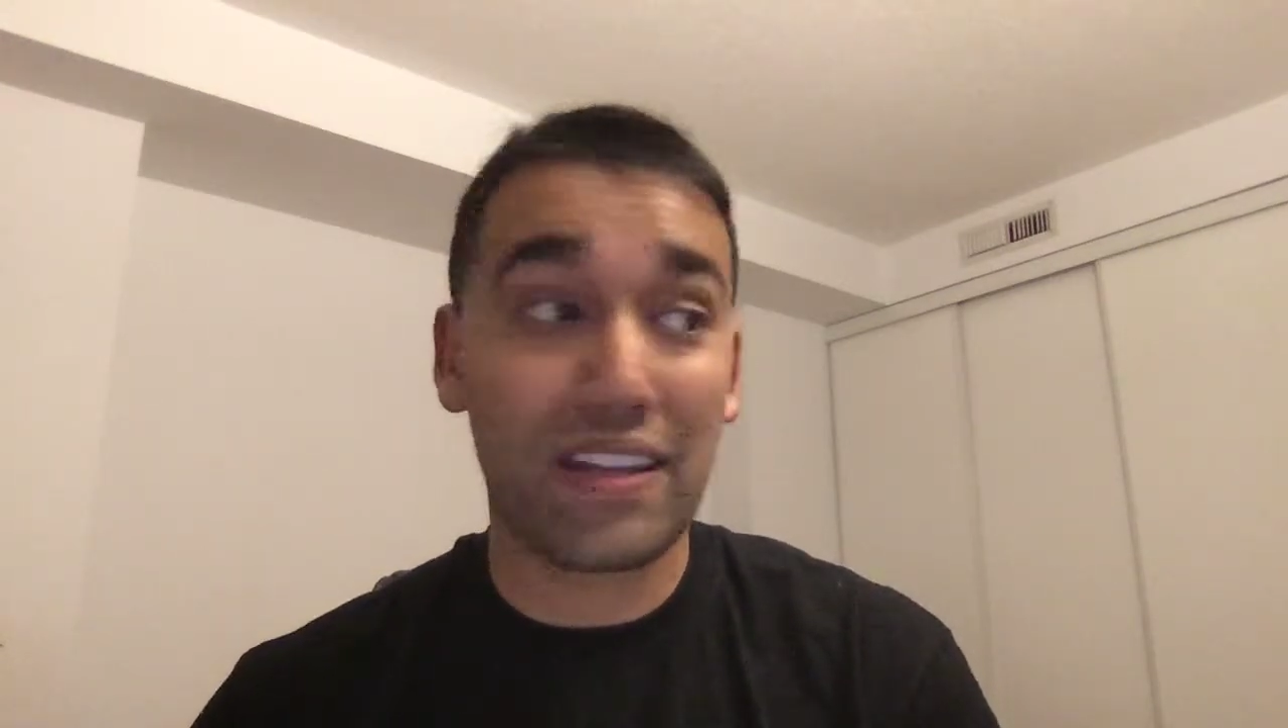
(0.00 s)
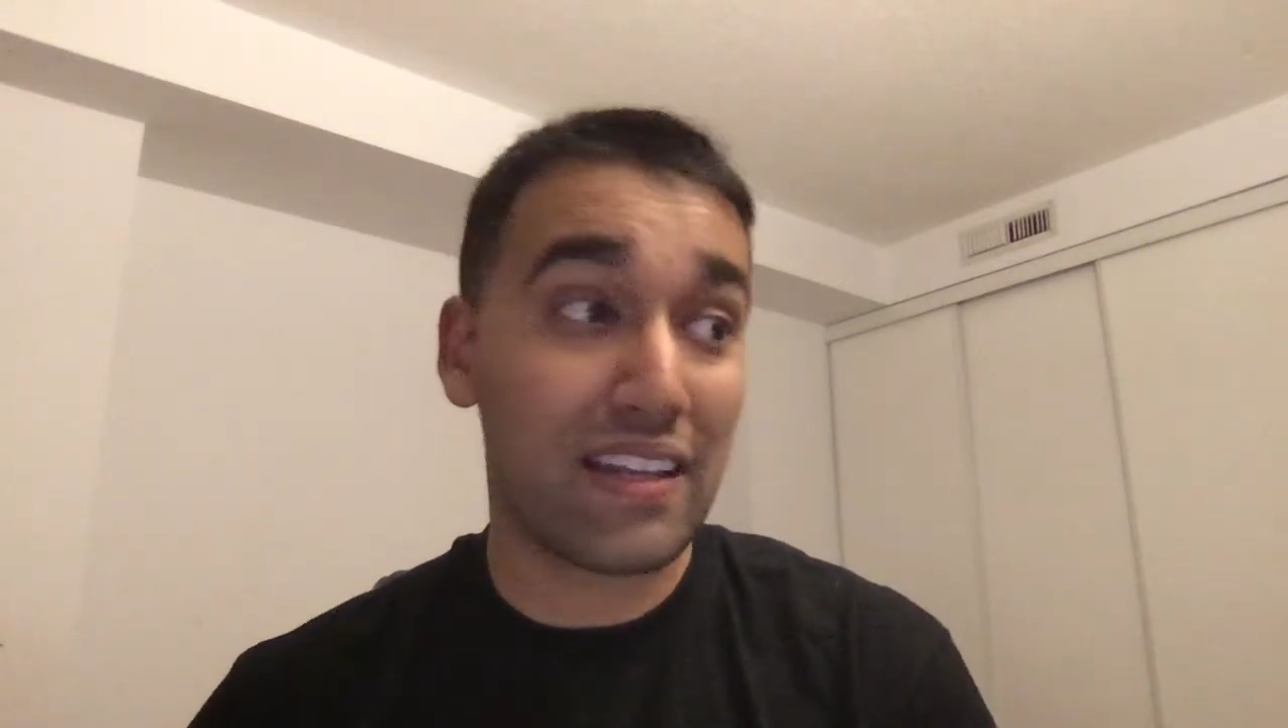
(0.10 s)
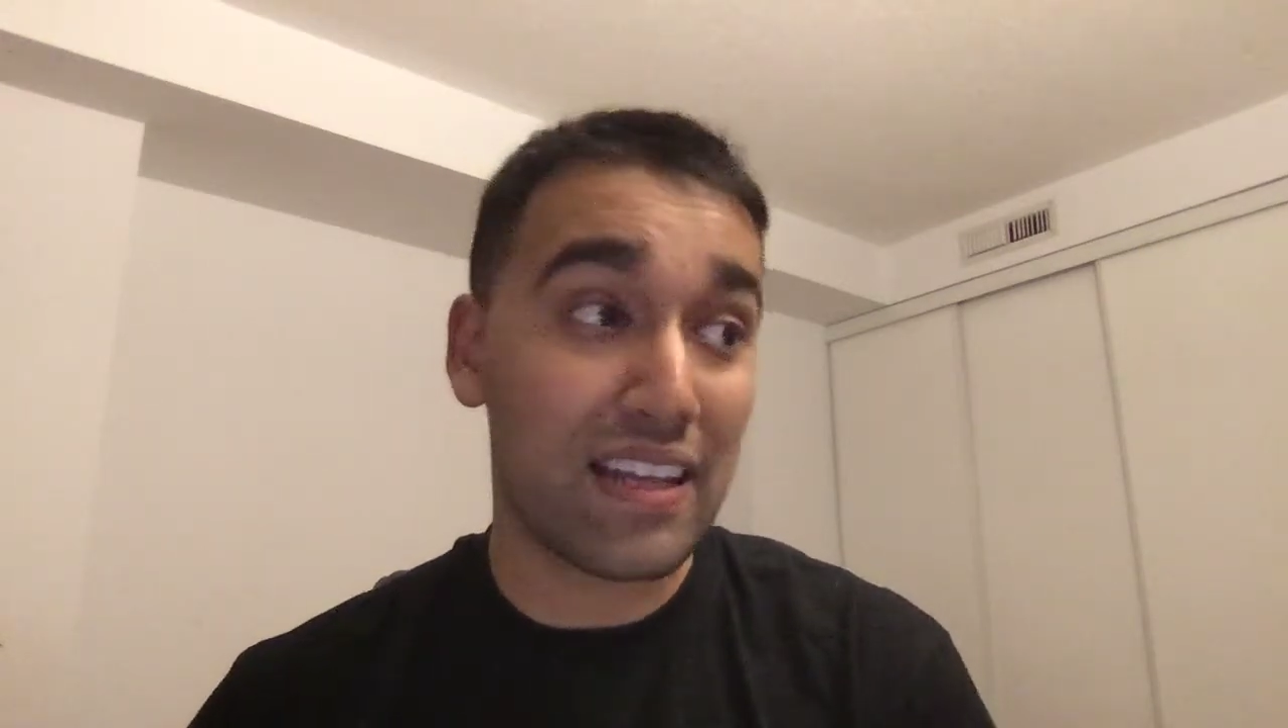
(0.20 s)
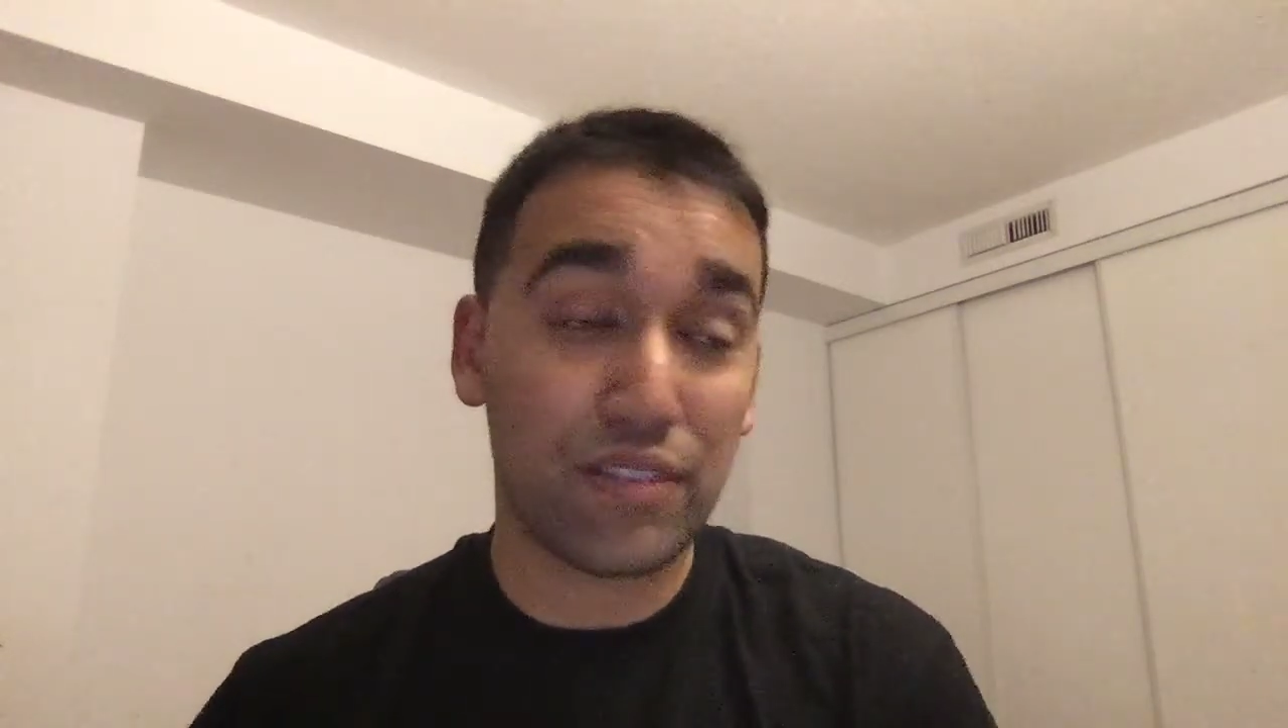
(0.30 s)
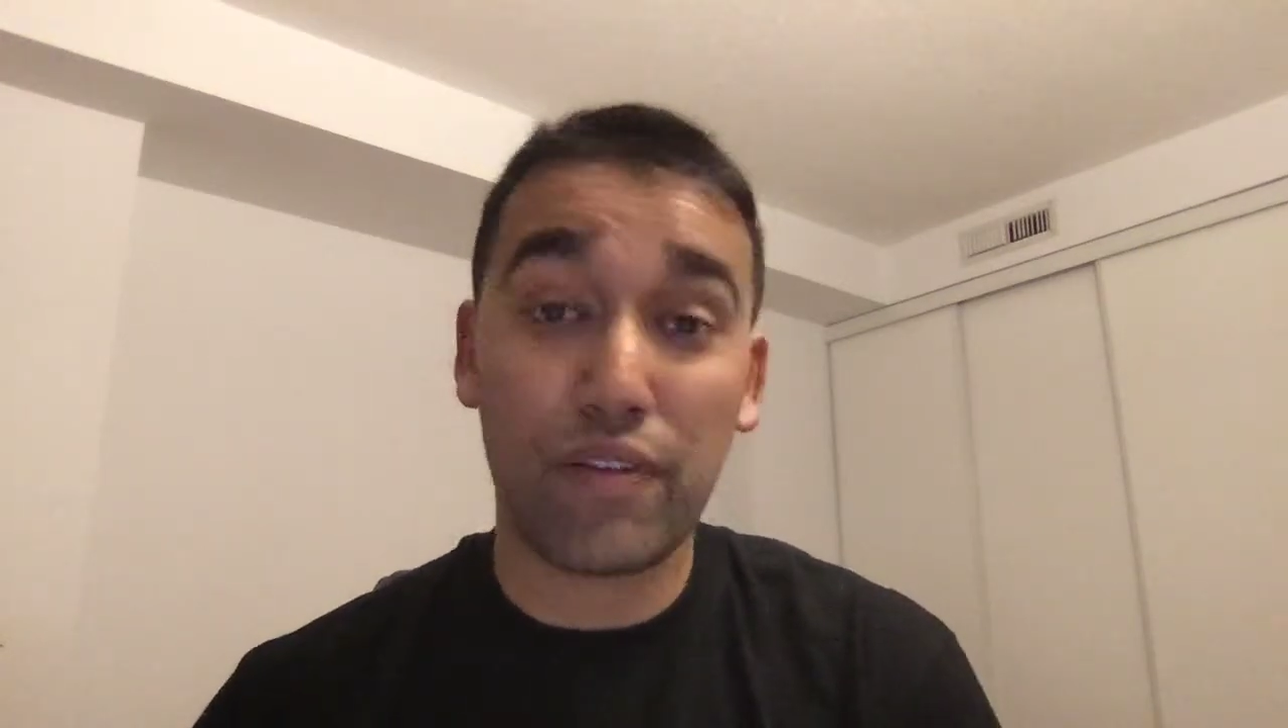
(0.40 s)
in the next